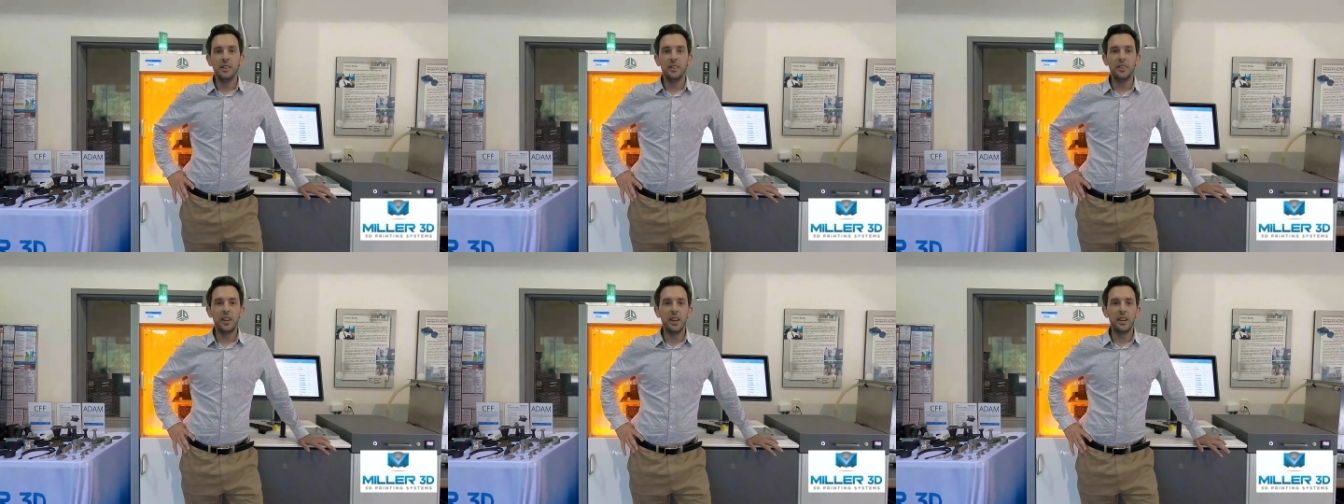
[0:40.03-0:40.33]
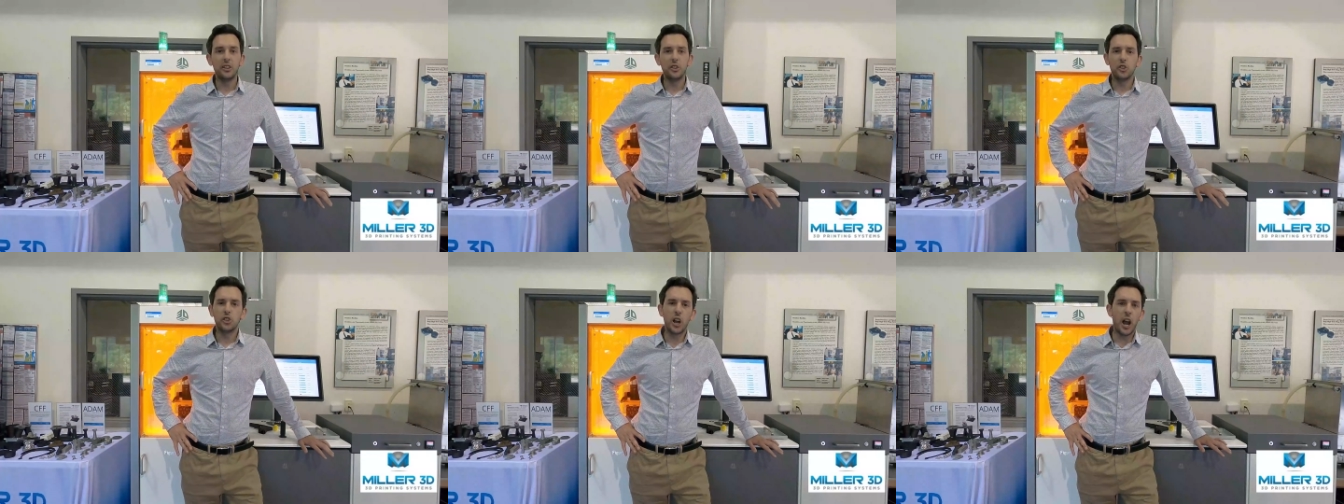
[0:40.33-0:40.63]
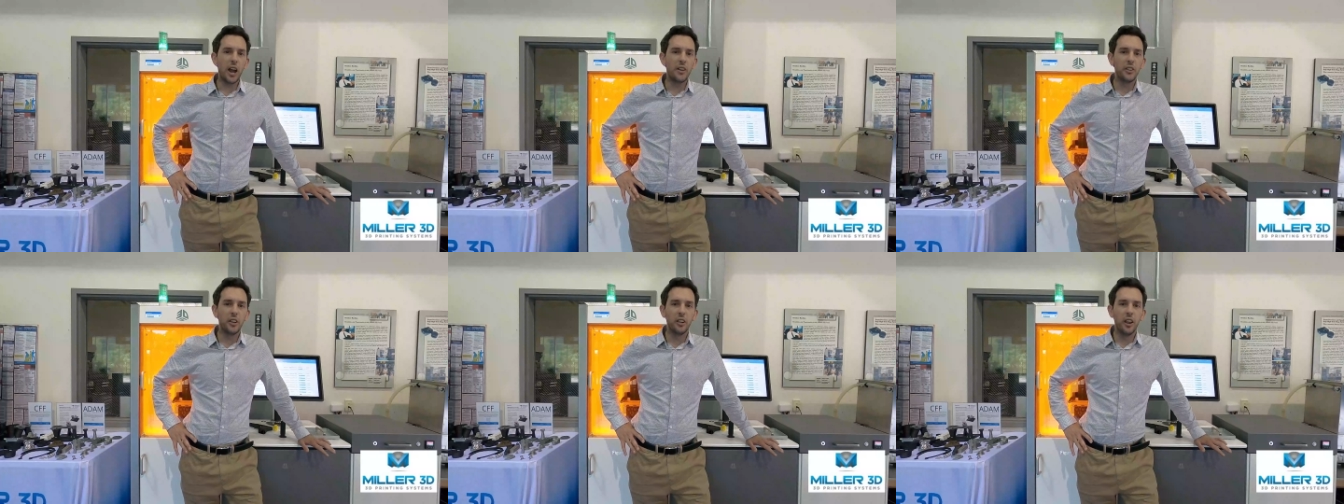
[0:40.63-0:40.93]
saying,
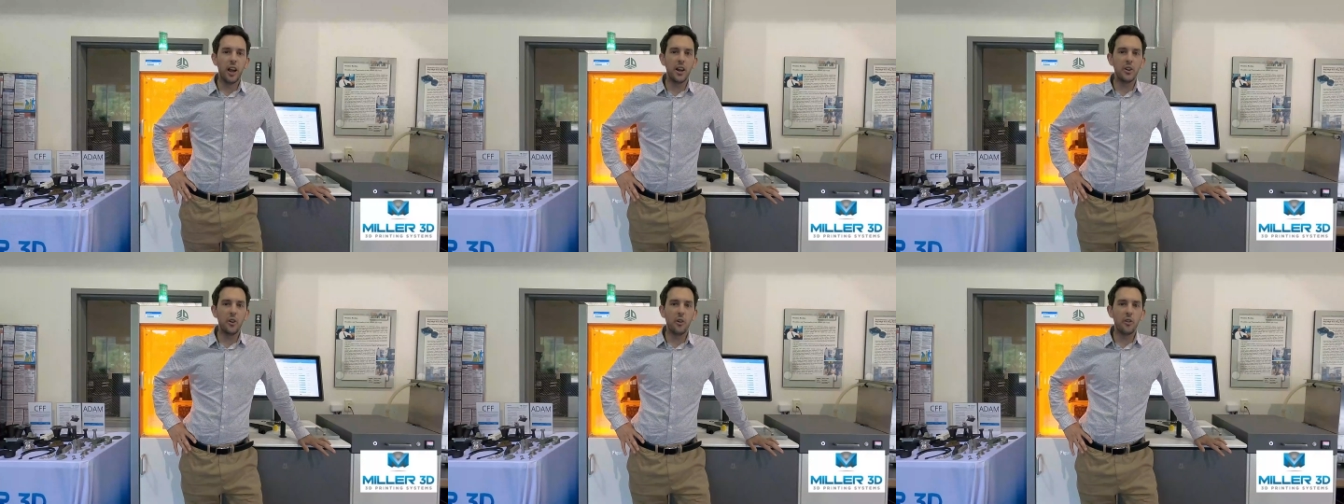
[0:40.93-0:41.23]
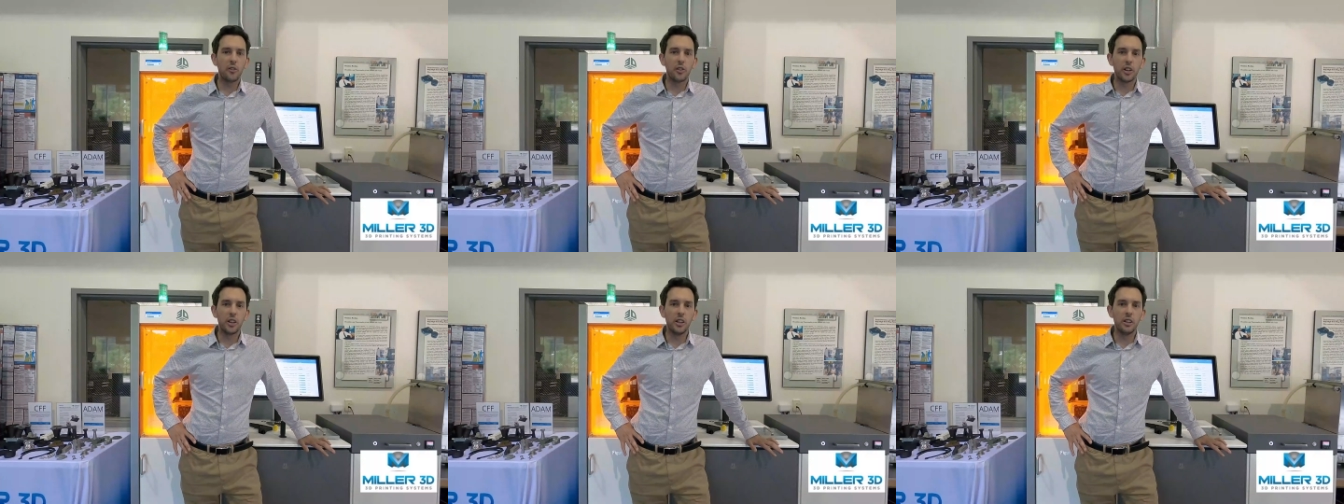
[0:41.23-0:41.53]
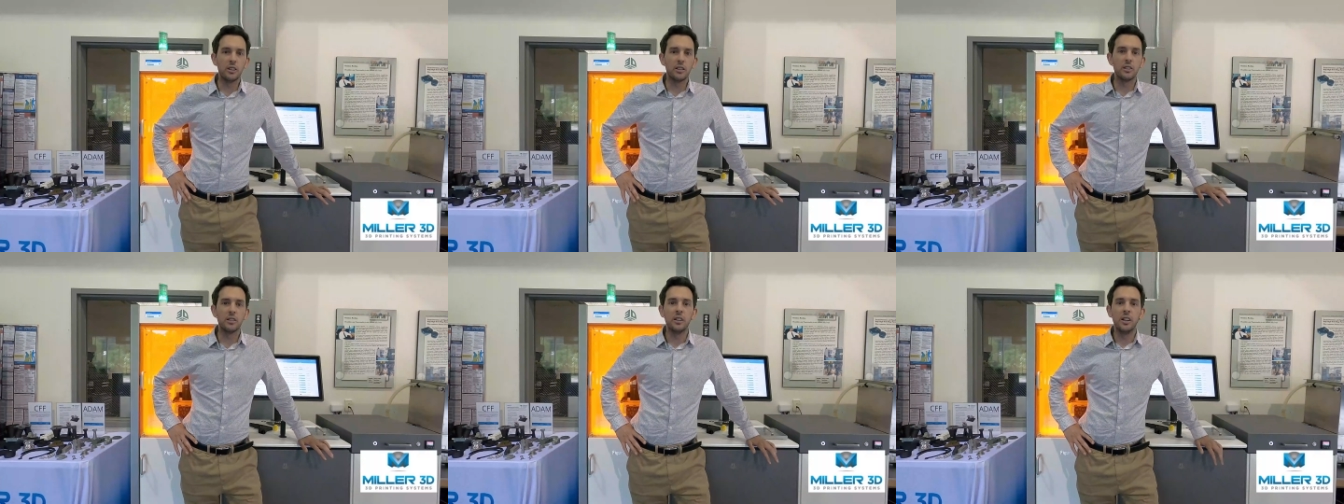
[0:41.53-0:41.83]
"Shine the light over
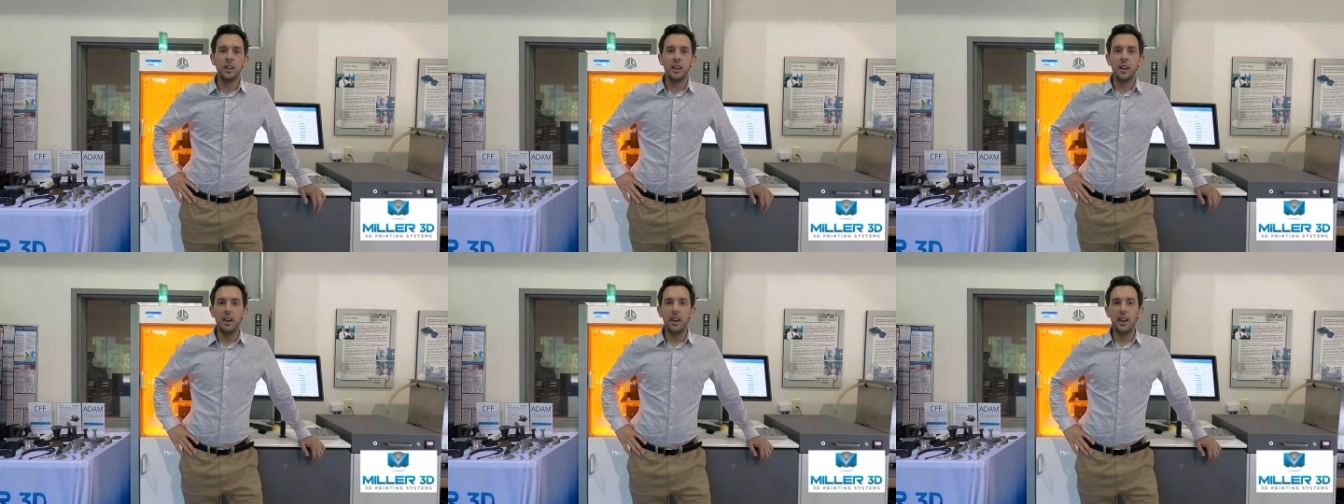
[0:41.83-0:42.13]
here."